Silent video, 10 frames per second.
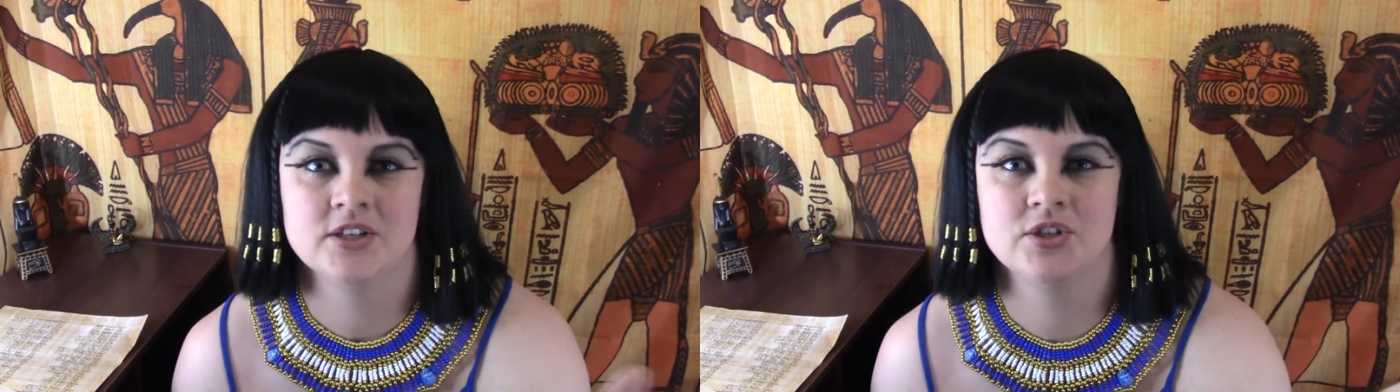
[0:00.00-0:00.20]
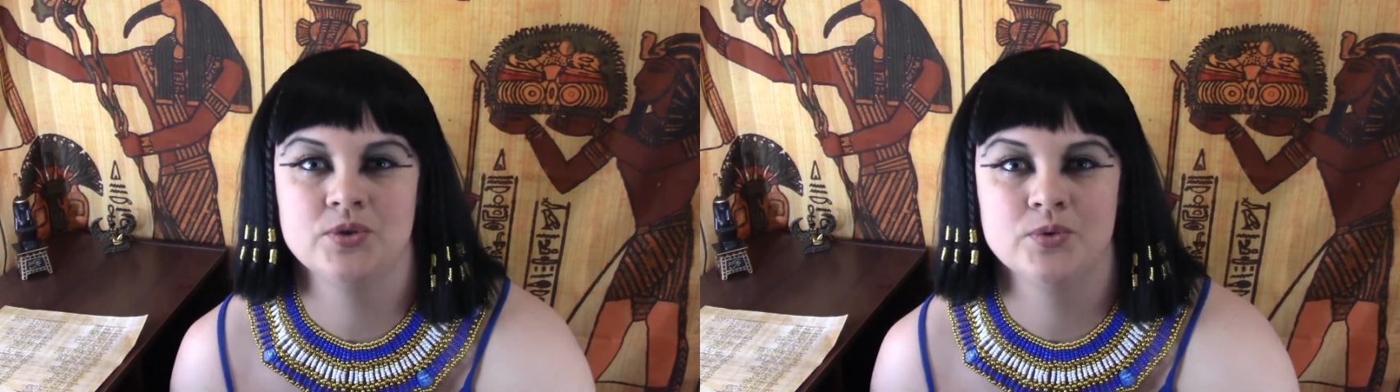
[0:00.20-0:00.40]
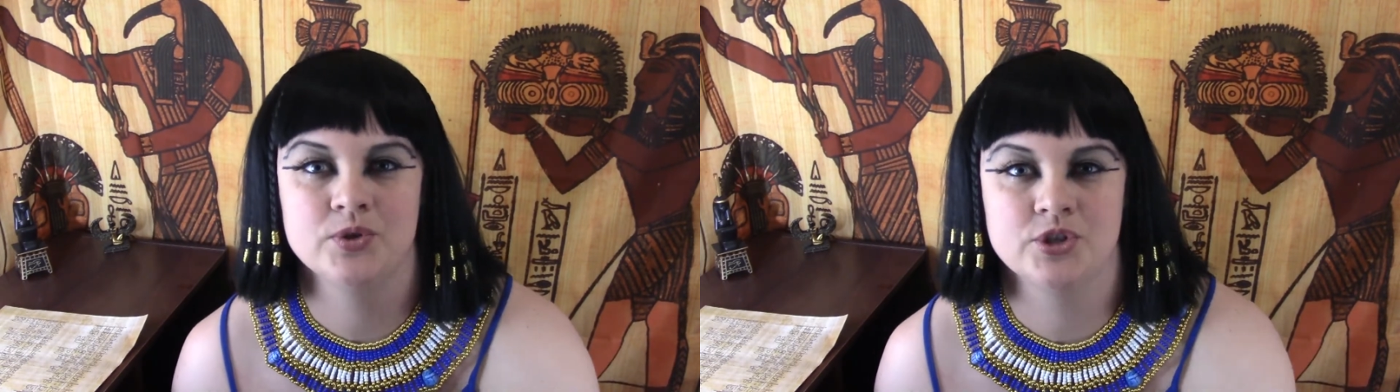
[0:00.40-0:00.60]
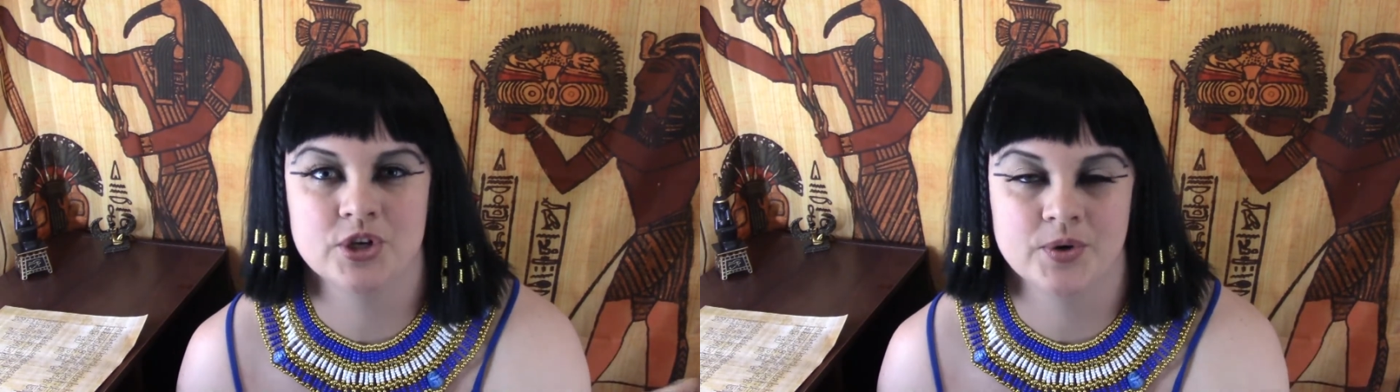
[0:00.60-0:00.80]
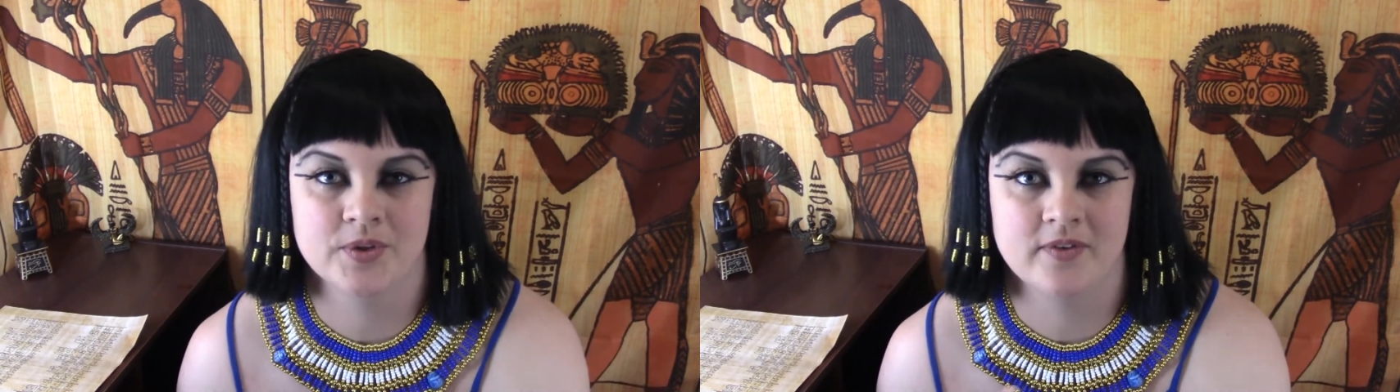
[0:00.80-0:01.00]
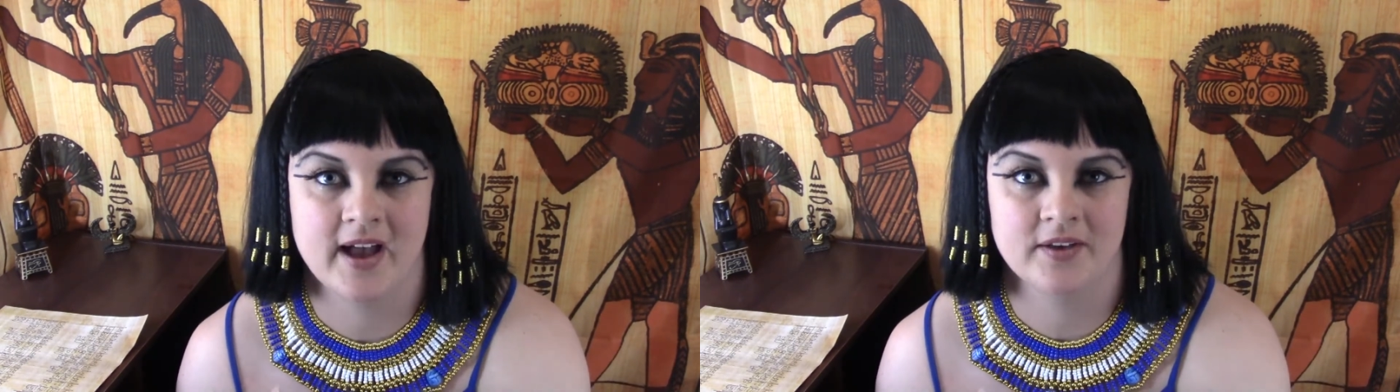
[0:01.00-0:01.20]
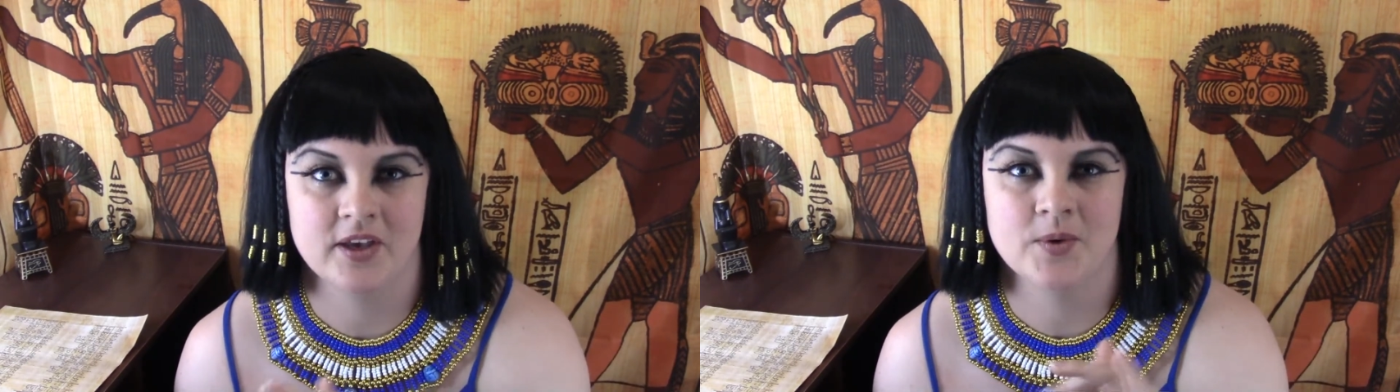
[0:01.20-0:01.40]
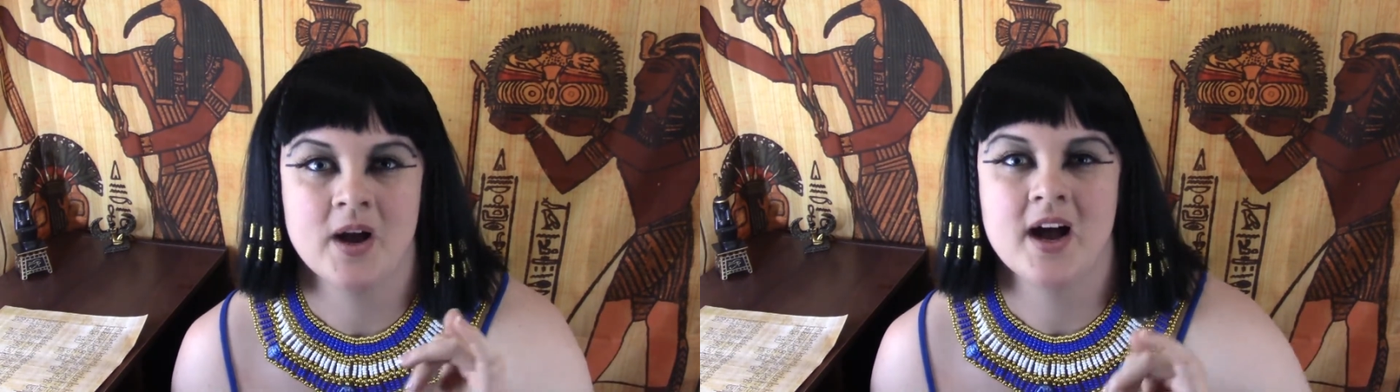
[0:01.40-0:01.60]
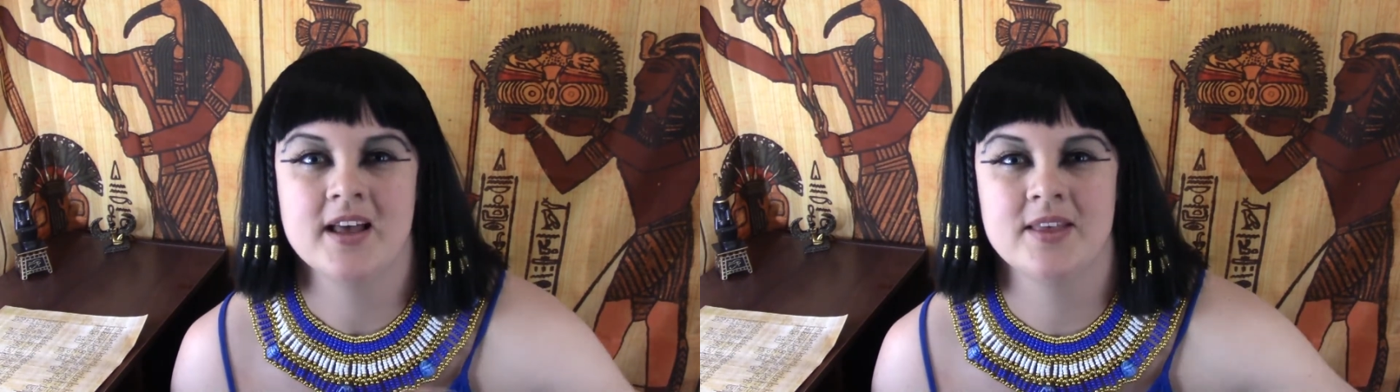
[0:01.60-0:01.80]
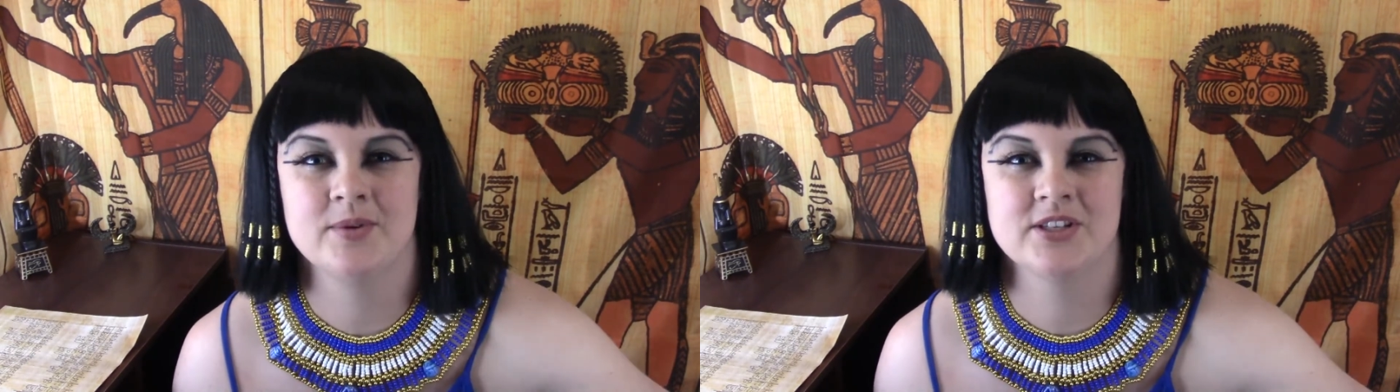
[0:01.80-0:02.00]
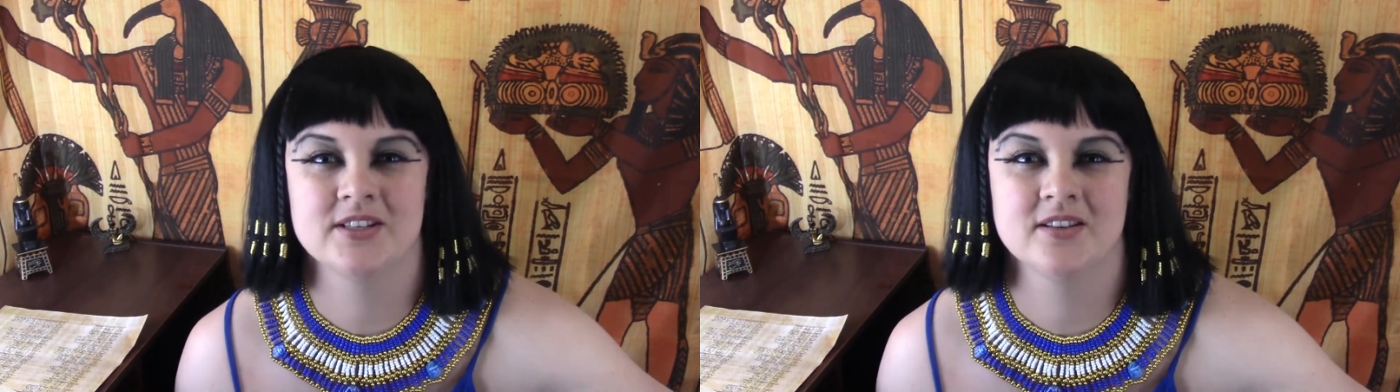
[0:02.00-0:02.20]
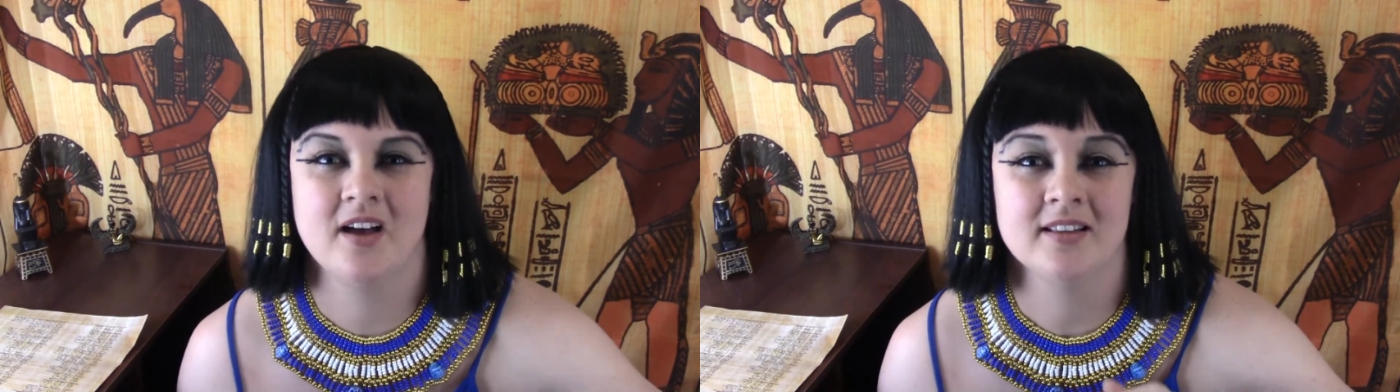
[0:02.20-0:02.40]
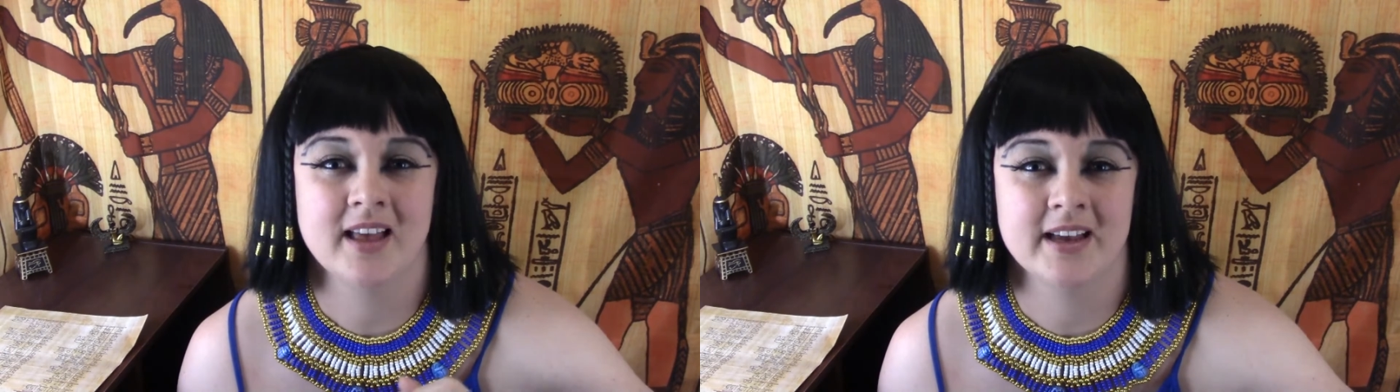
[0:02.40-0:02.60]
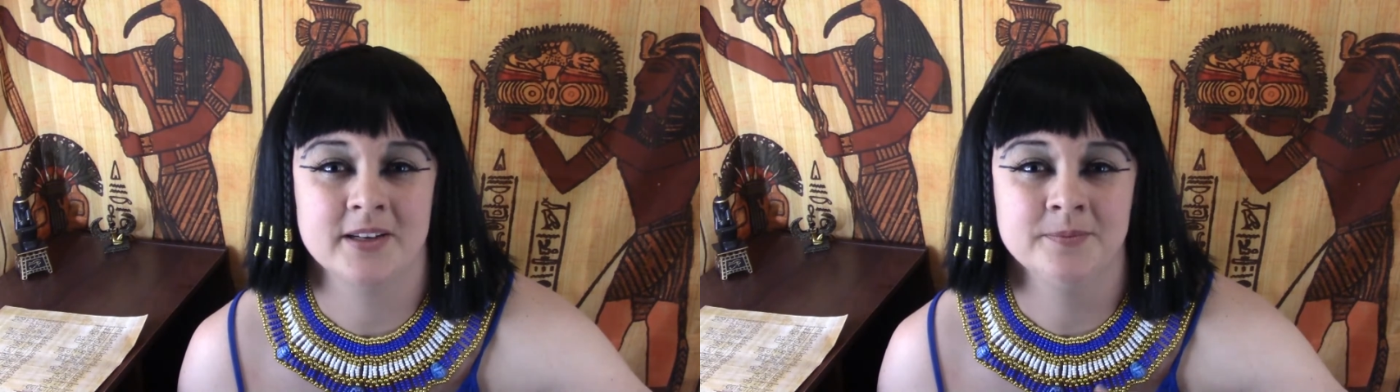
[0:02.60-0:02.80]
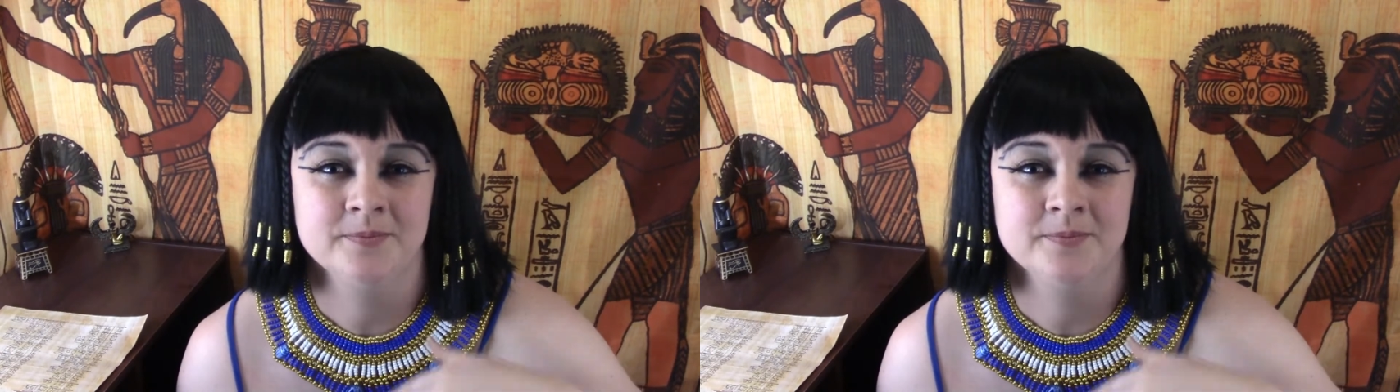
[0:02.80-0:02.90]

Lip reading: to show the value, which is a lot like